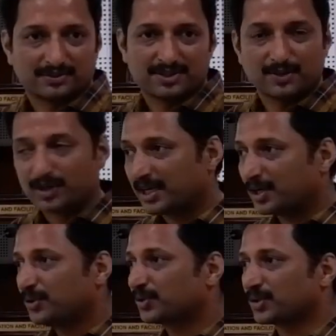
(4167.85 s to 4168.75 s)
It's only
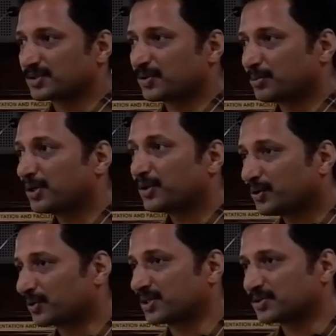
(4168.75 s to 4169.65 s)
nanonewtons or
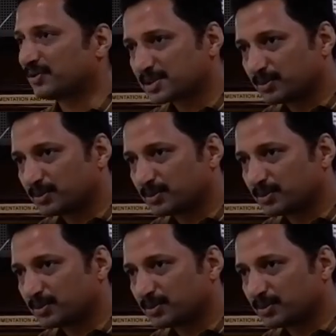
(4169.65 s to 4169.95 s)
piconewtons, very